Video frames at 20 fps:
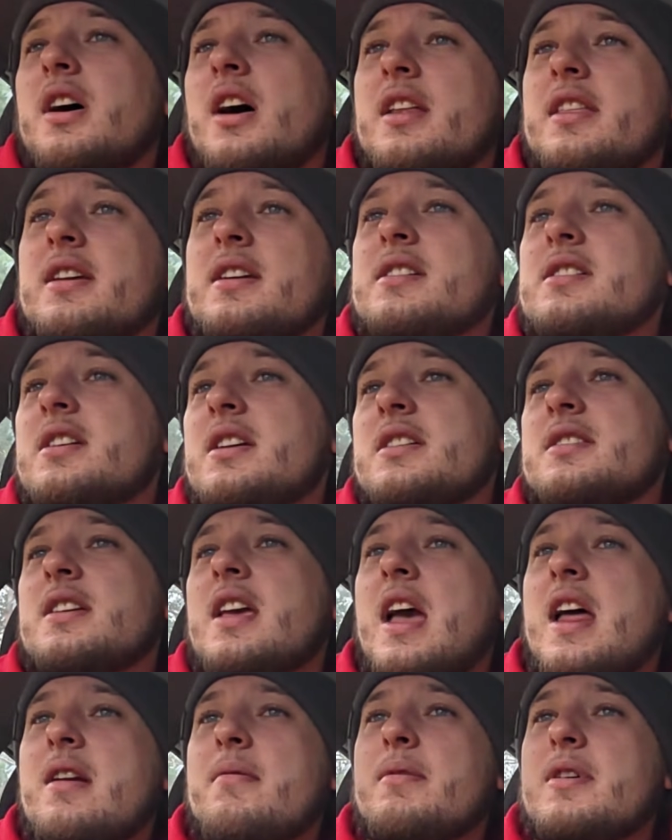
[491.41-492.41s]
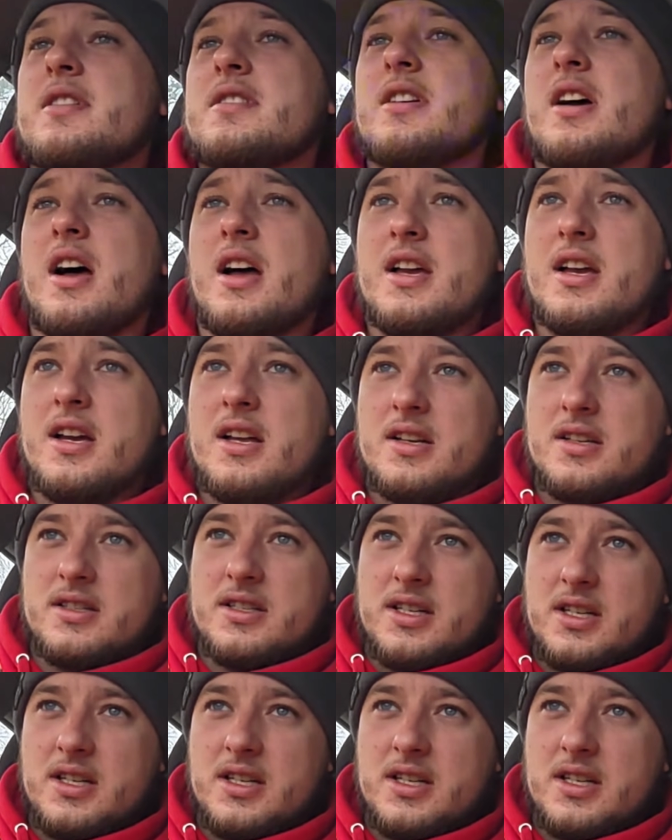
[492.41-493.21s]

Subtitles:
I think she is getting a bit tired.